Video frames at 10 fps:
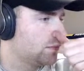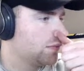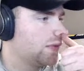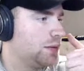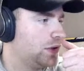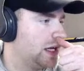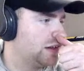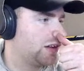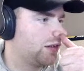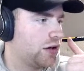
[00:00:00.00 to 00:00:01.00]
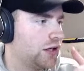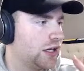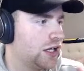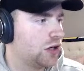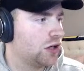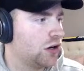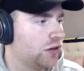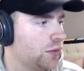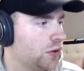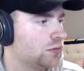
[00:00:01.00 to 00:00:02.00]
Hipwood, that's a throw. That should be holding the
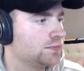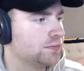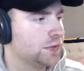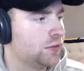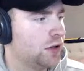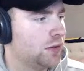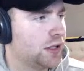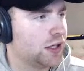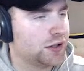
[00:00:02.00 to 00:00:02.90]
ball. It won't be, though.